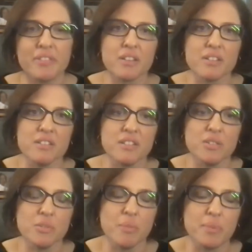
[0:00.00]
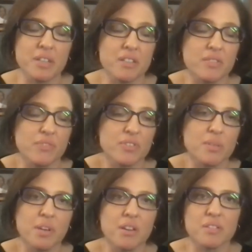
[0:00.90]
that continuum, because for
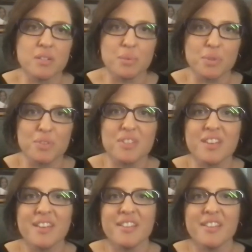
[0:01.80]
some customers,